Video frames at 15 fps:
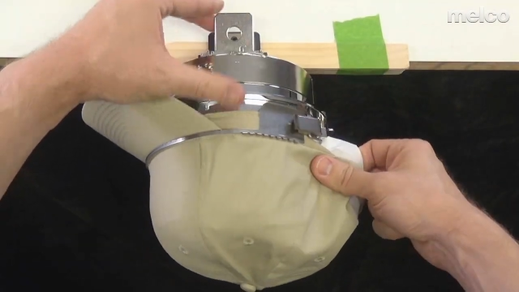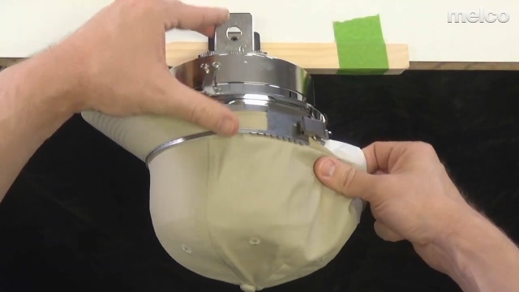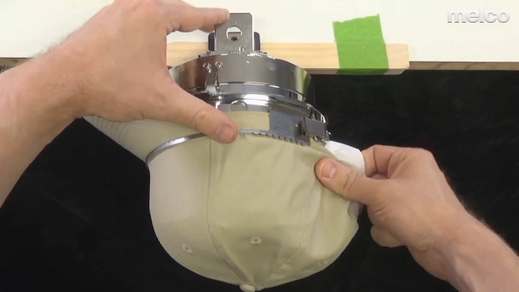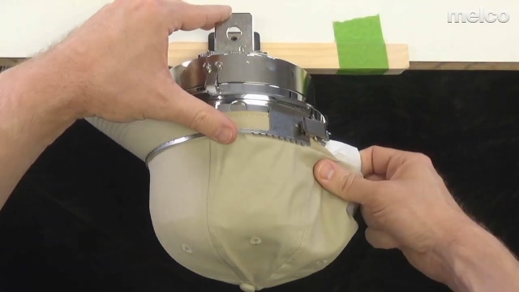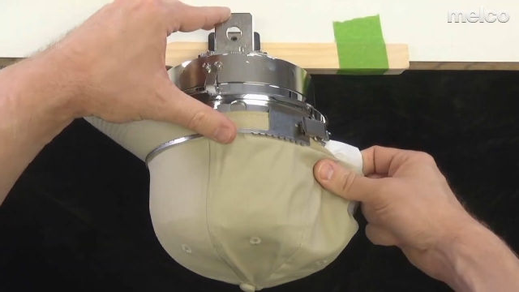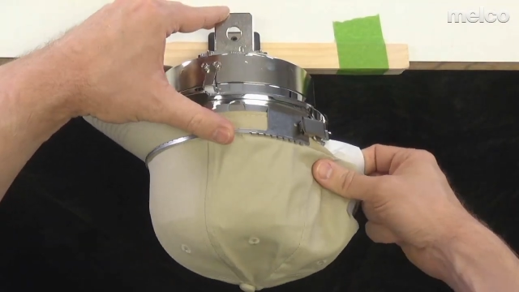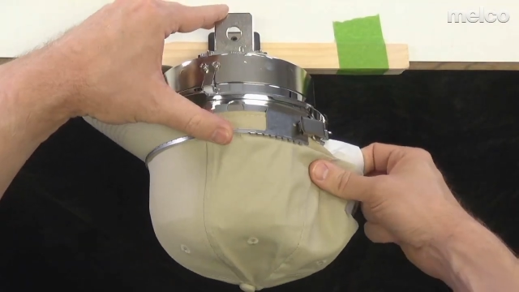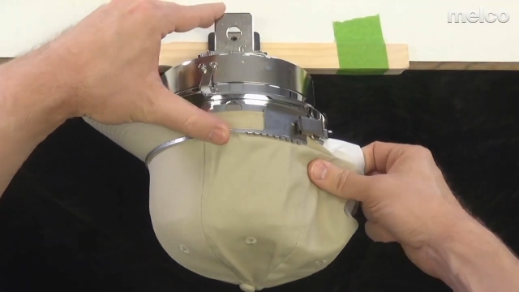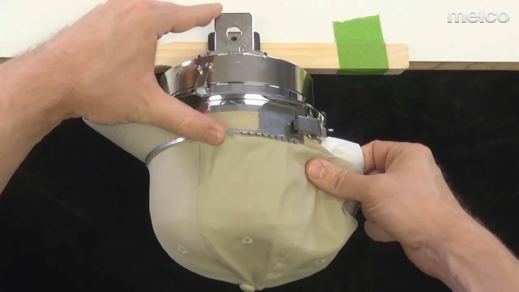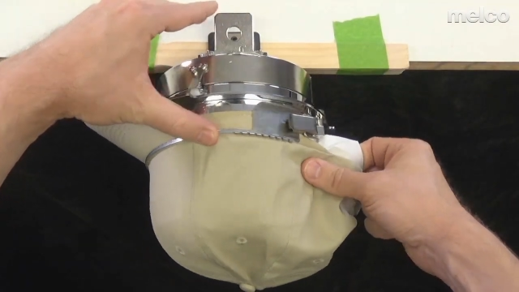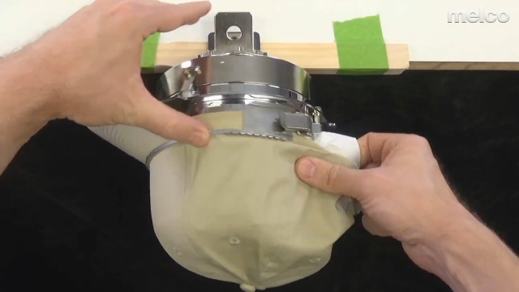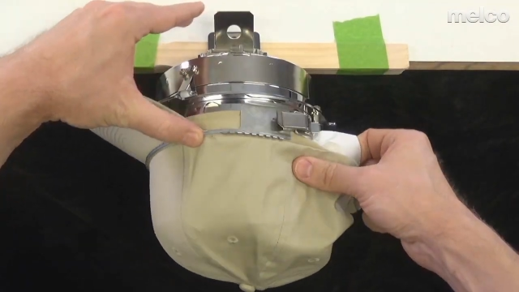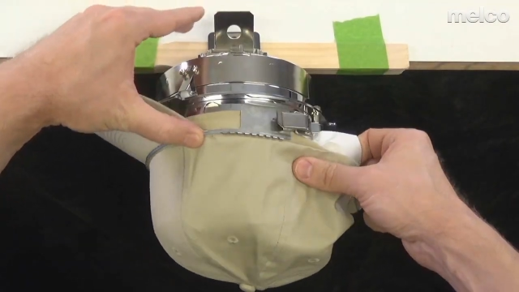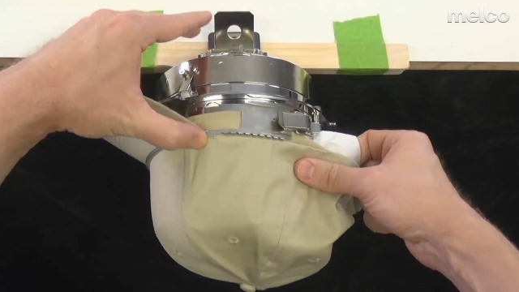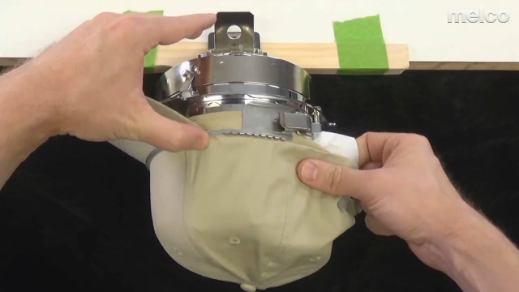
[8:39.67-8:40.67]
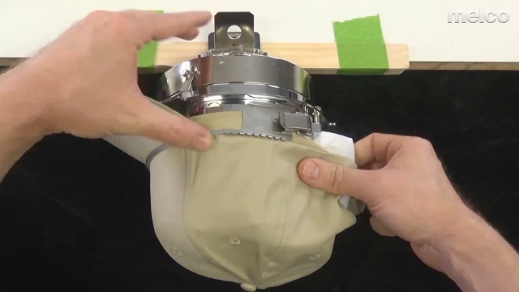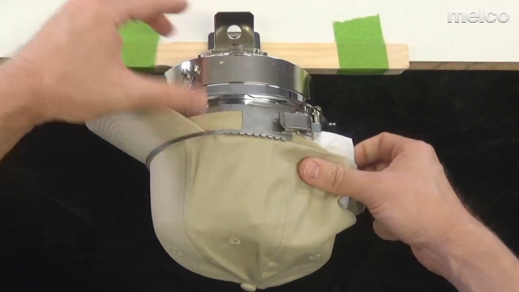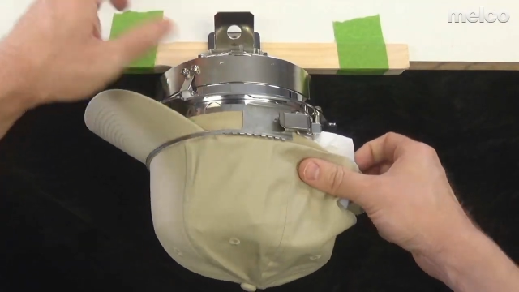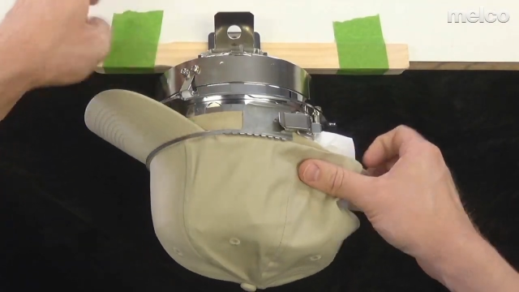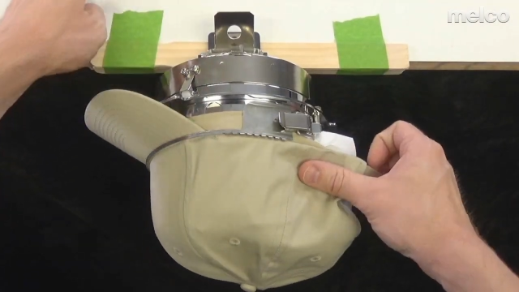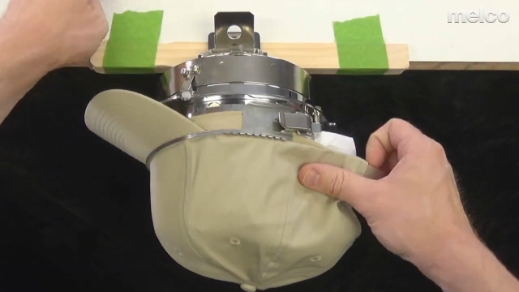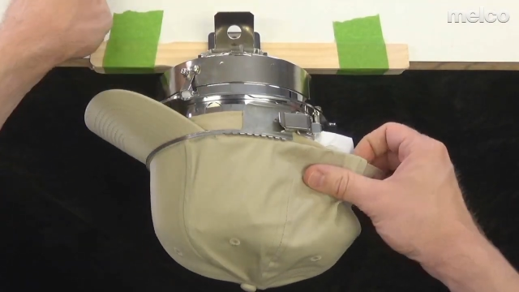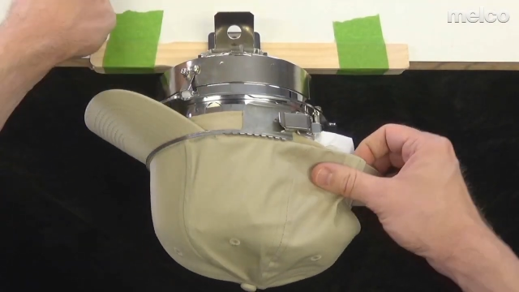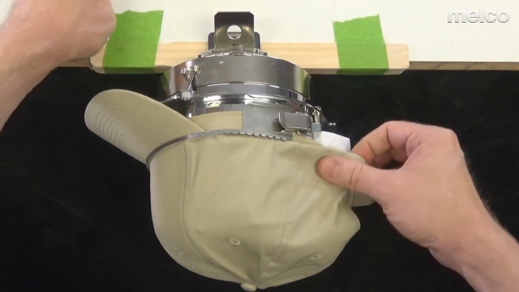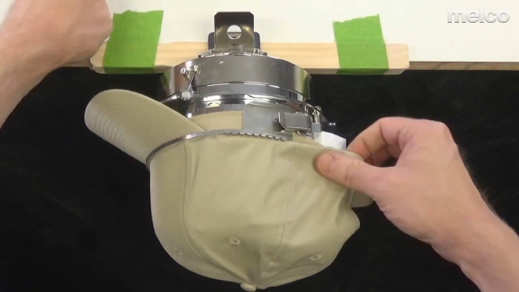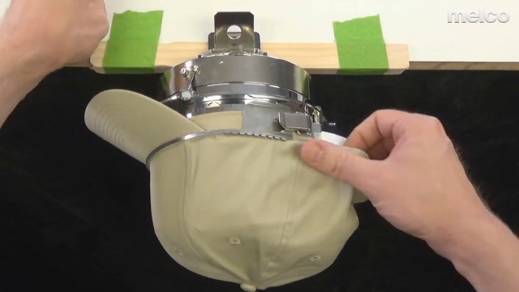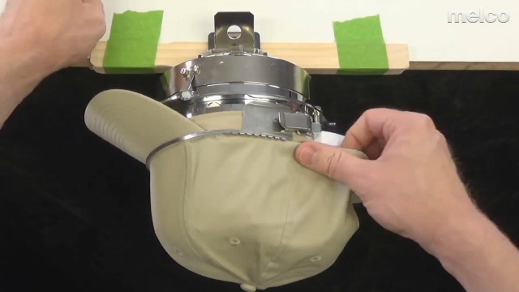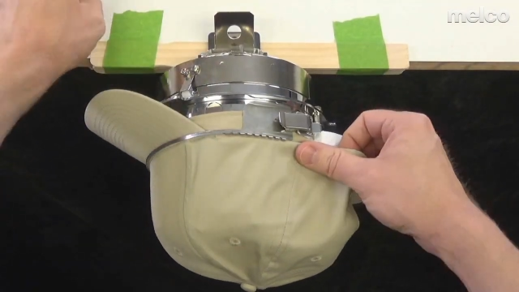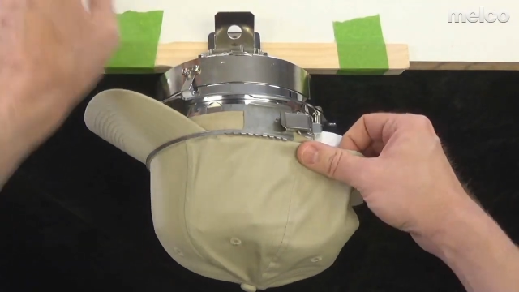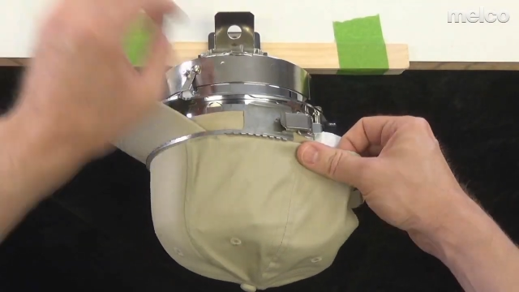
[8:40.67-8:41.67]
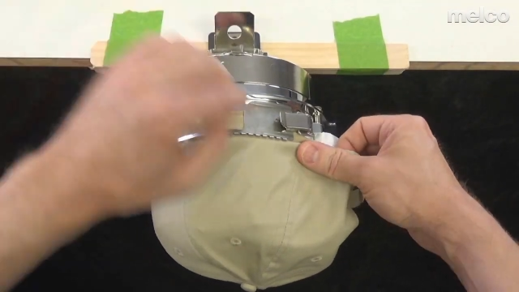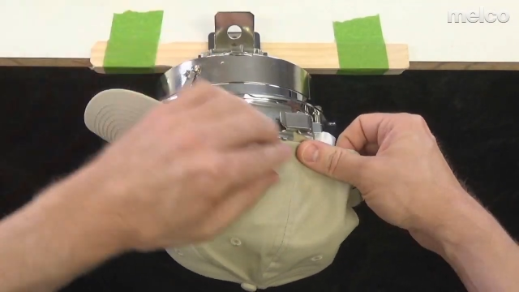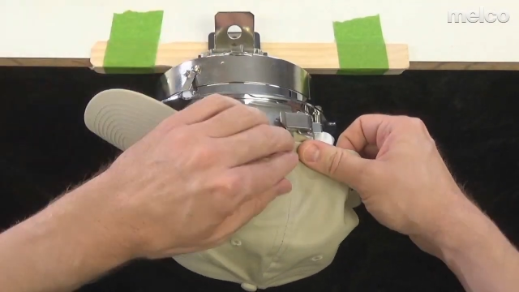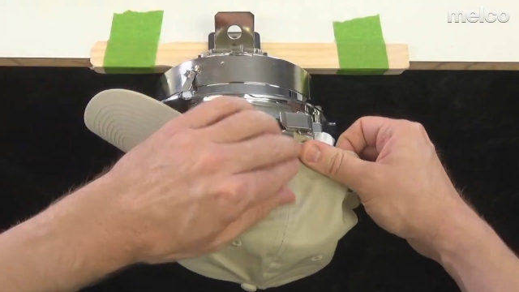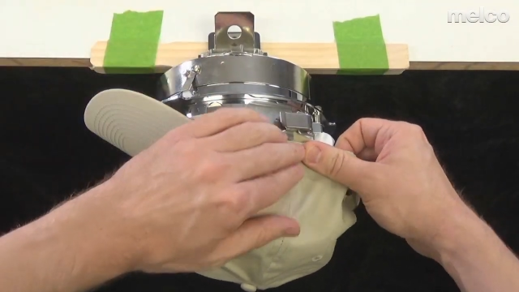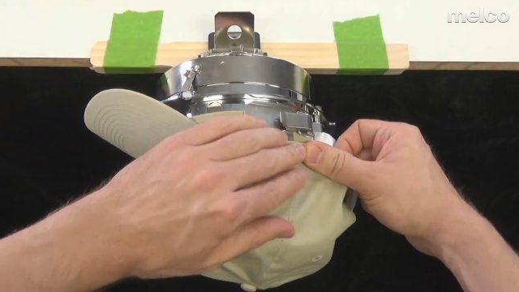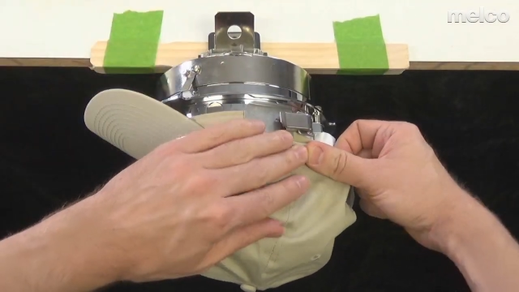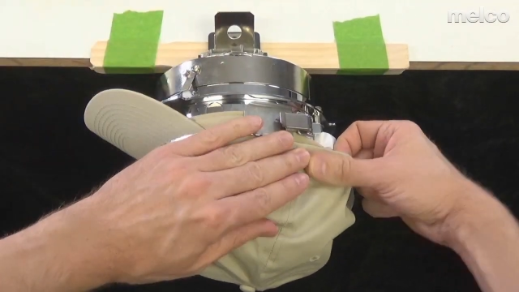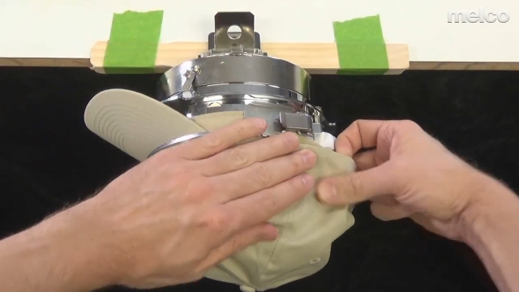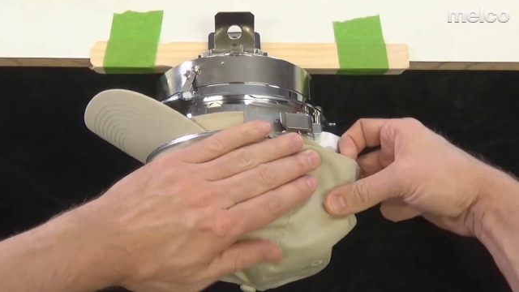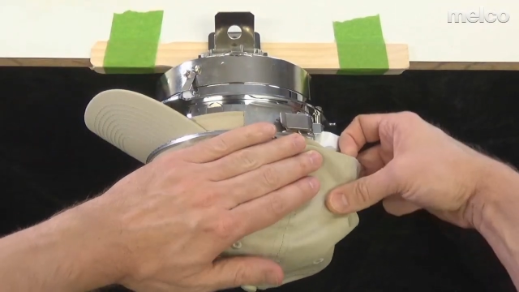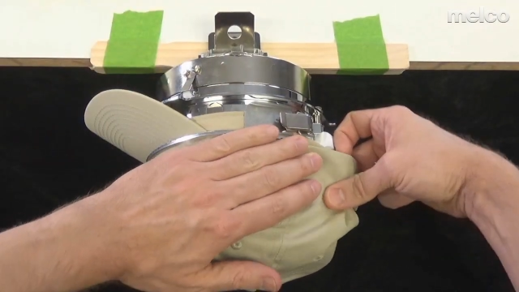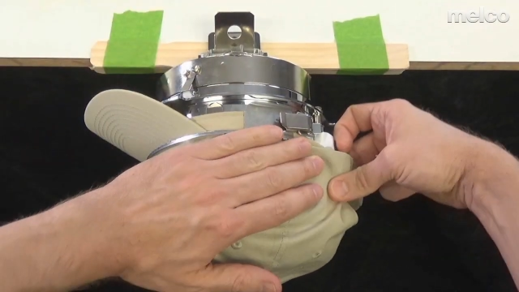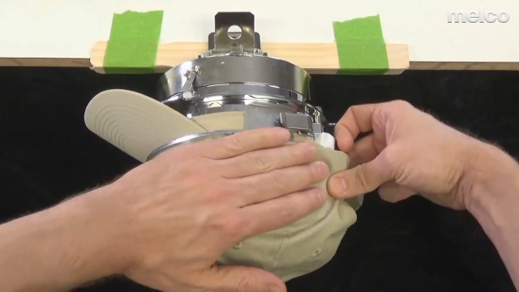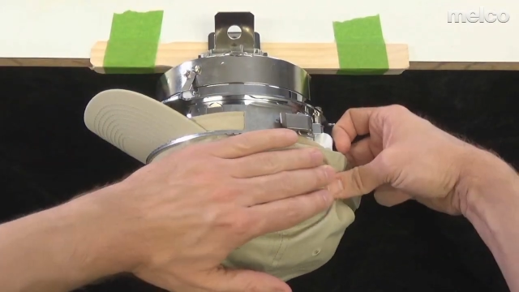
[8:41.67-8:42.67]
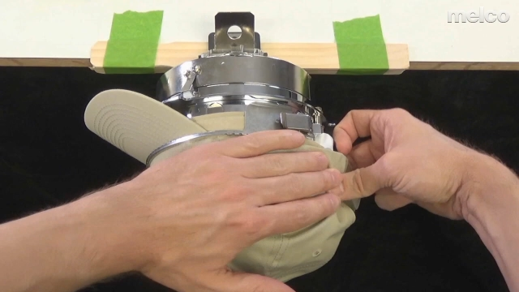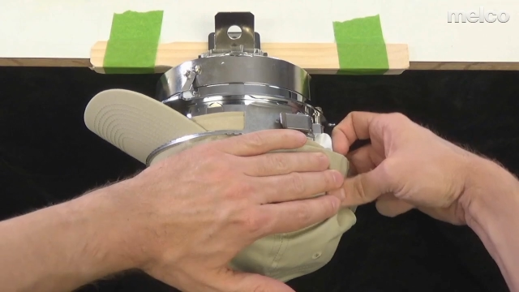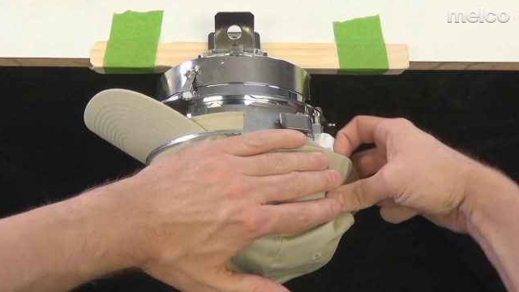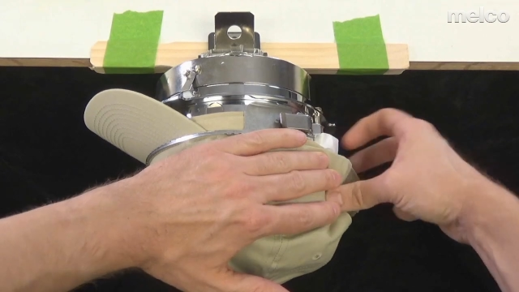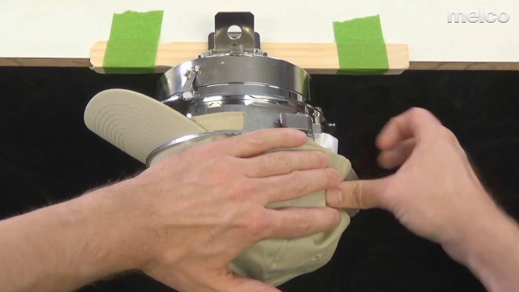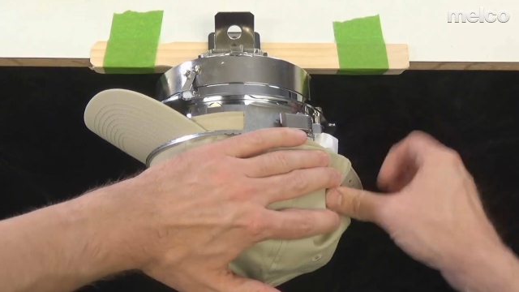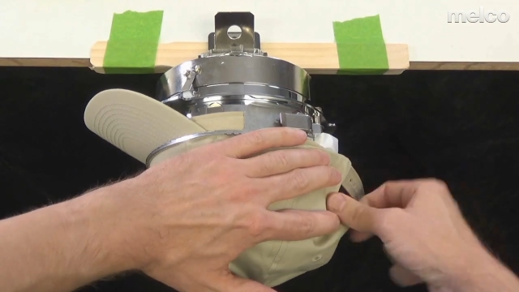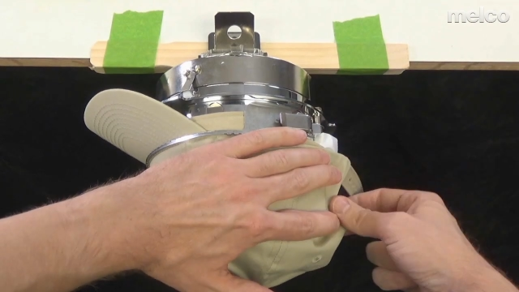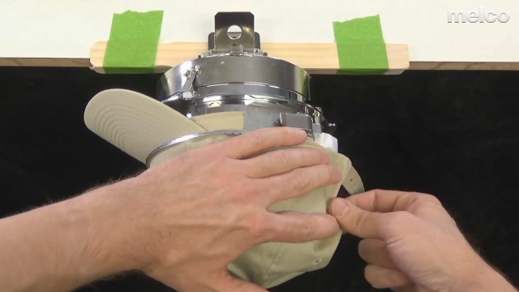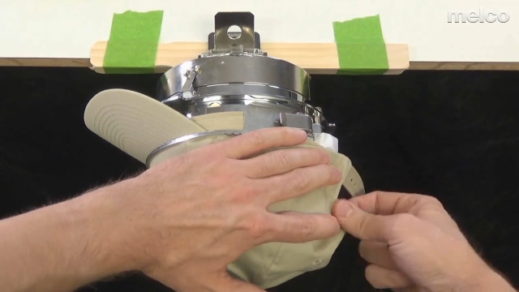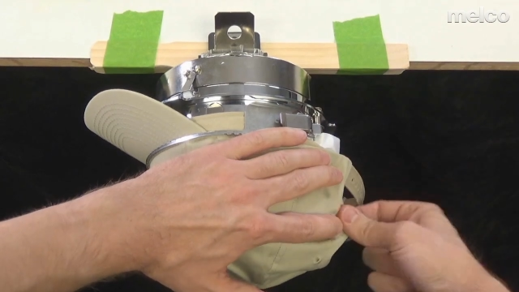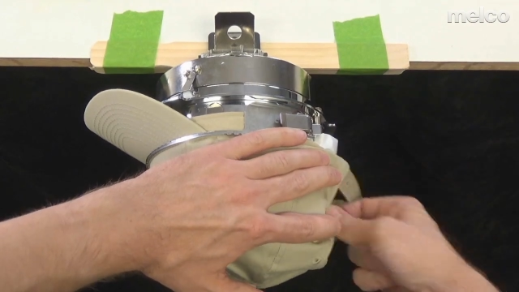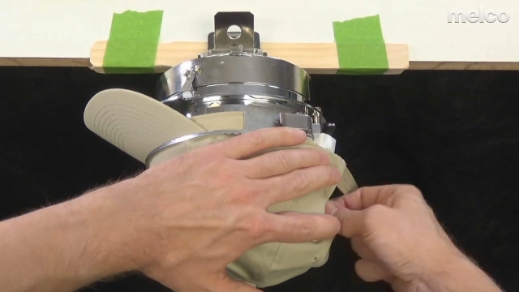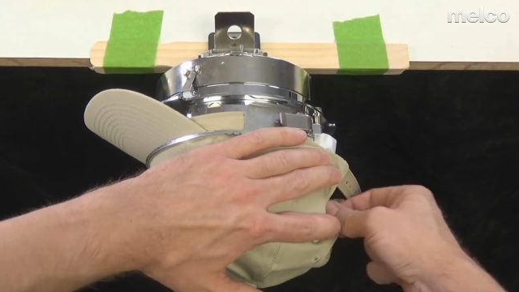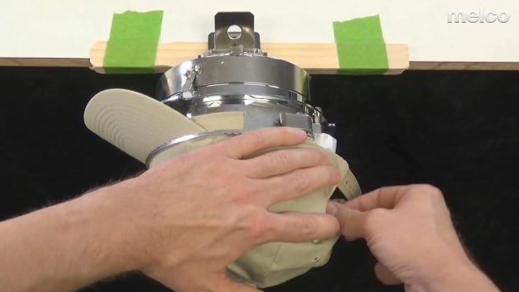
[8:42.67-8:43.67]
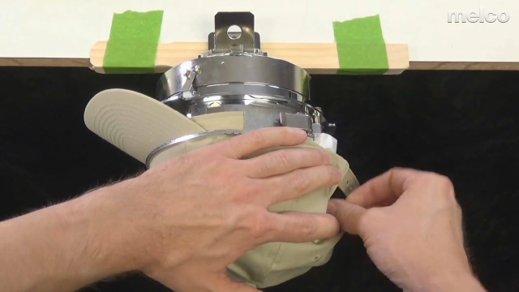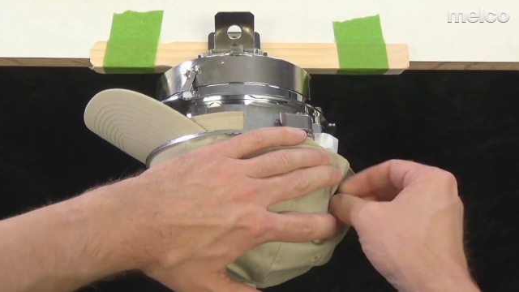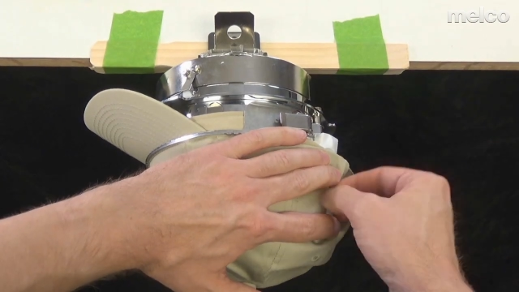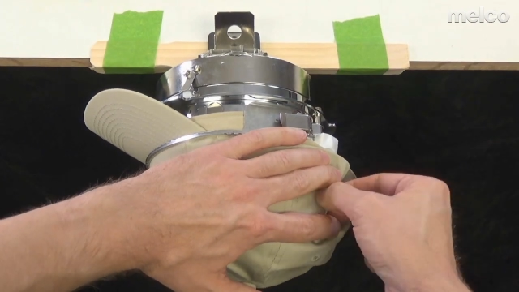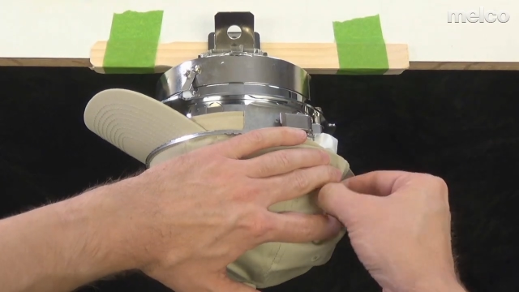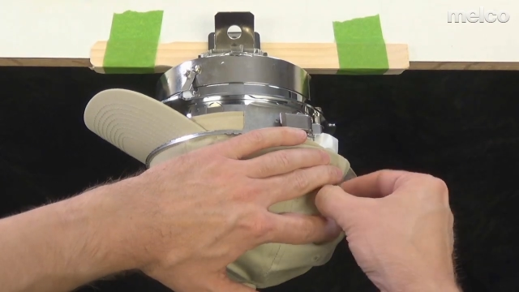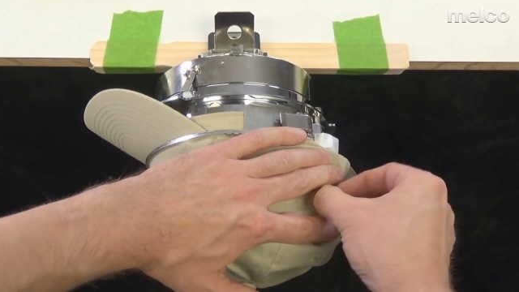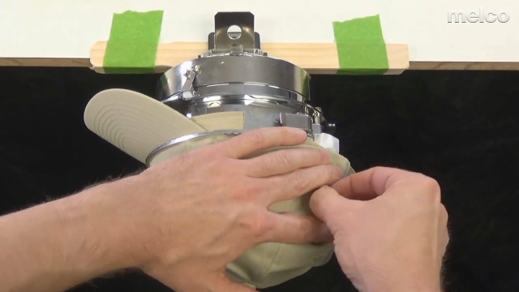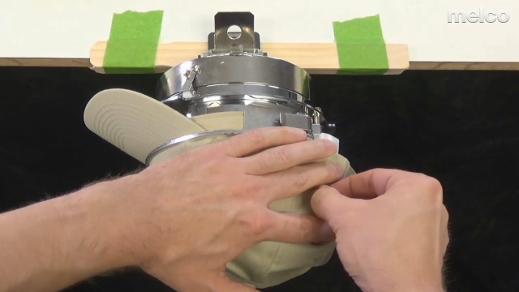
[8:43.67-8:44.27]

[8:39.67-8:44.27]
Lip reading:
No face is visible, so there are no lips to read.